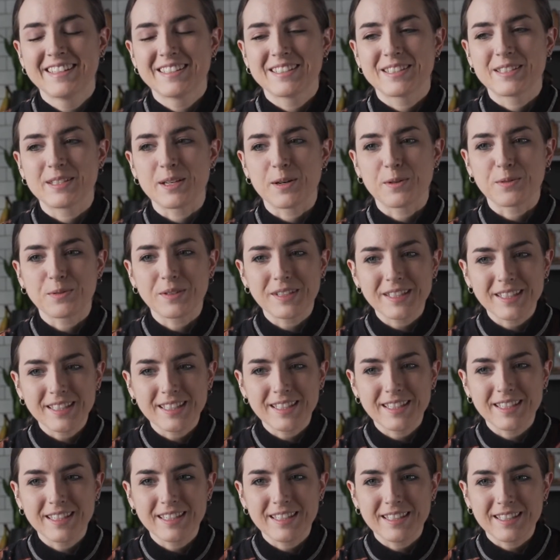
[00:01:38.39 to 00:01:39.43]
So
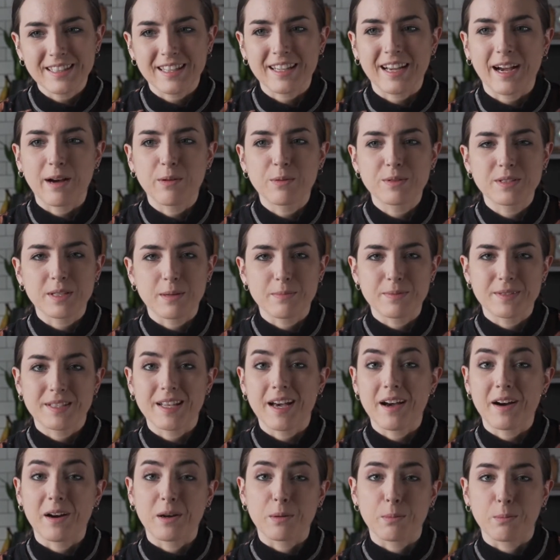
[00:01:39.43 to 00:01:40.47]
really, like I was
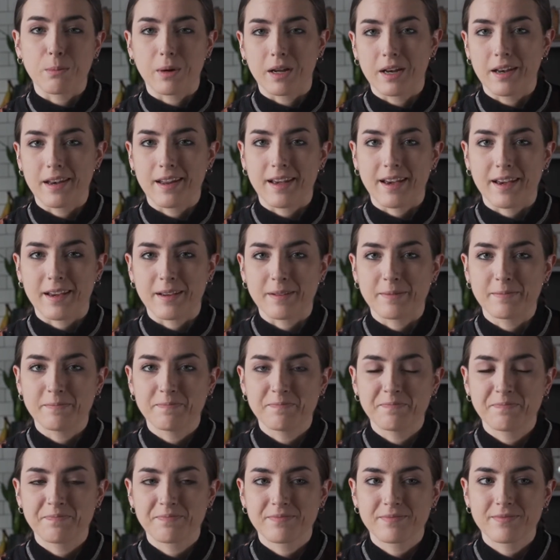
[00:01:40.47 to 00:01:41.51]
upset on Monday
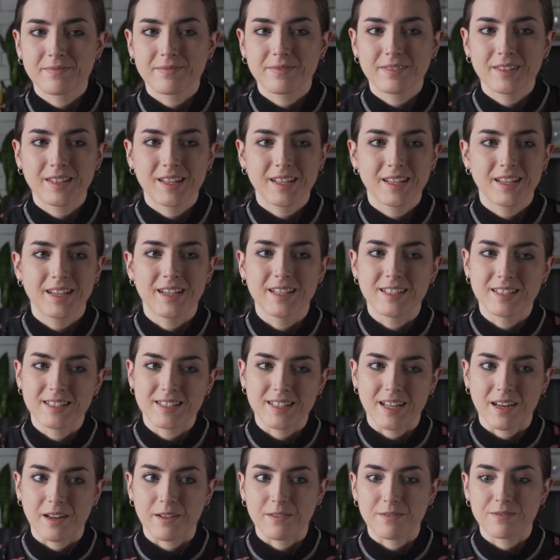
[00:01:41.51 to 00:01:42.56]

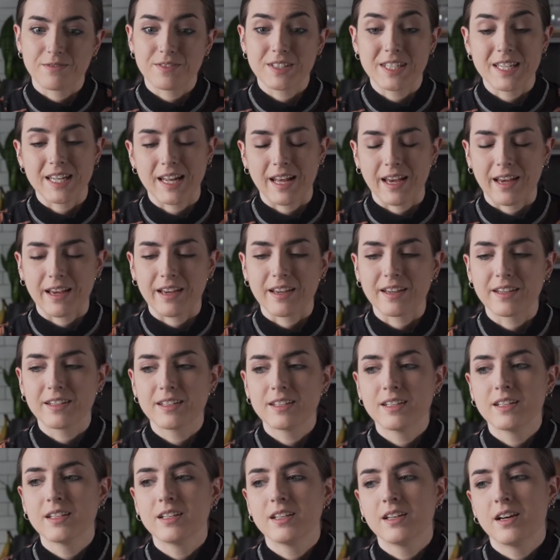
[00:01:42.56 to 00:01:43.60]
instead of today.
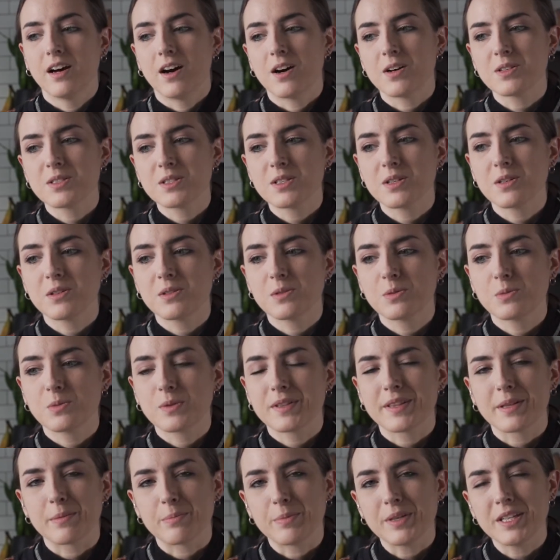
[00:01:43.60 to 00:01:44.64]
Also,
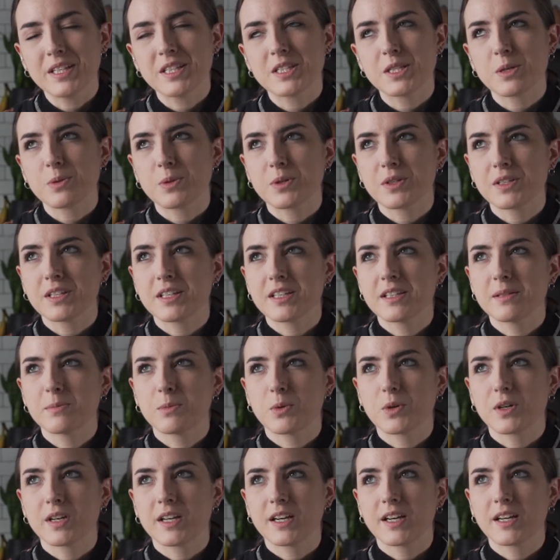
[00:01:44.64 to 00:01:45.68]
with it being so early in the
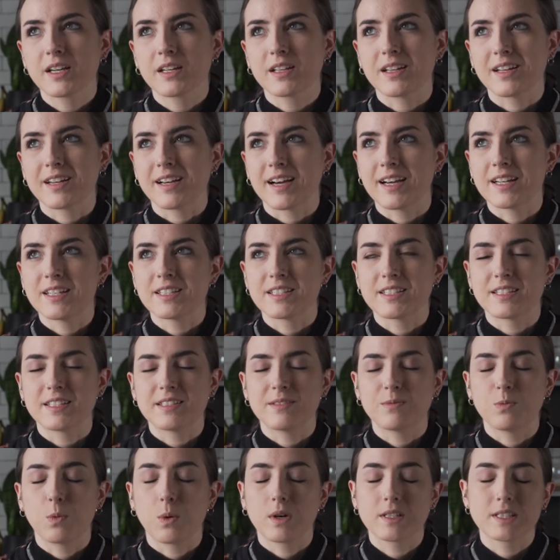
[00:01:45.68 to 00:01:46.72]
morning, like I just
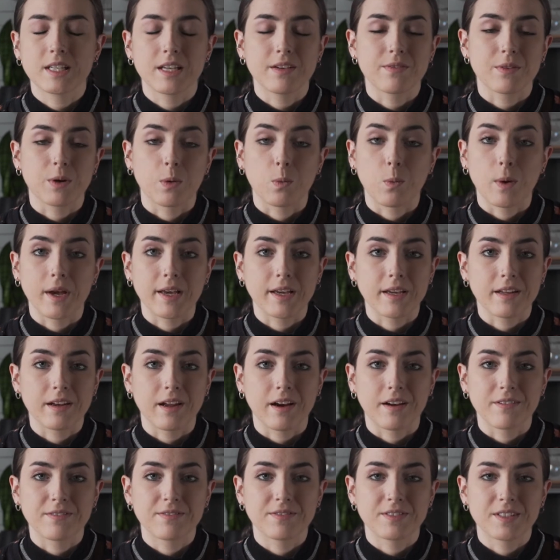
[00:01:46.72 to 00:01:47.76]
wasn't even awake
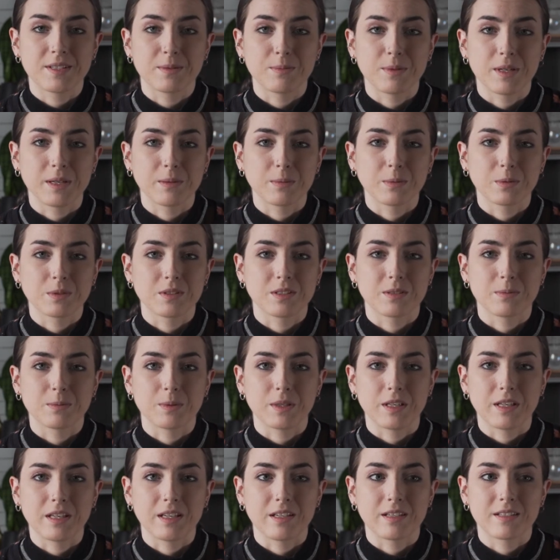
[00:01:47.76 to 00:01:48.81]
enough to be able to
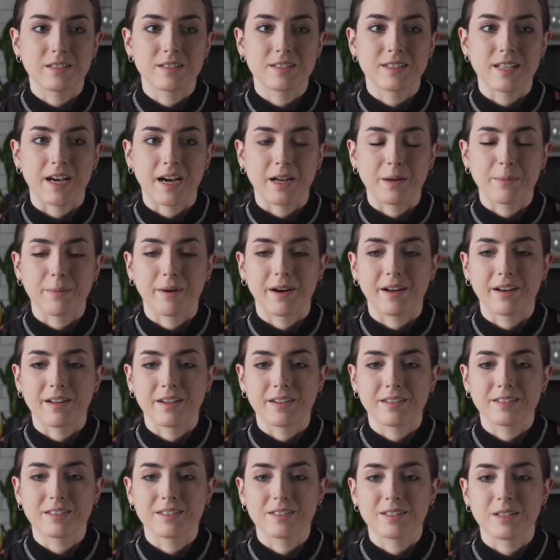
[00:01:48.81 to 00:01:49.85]
be sad about
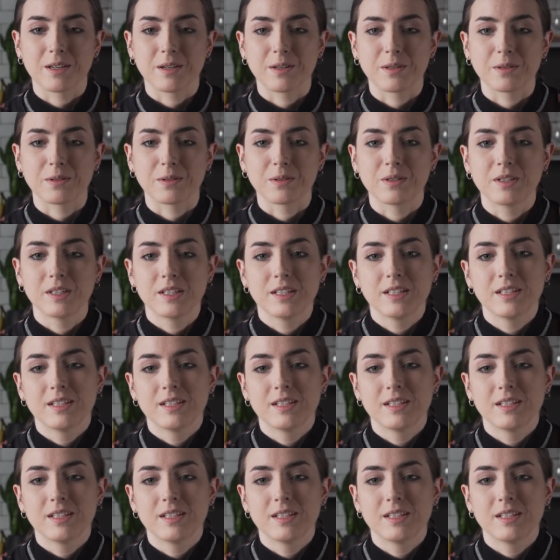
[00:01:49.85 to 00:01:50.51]
it. So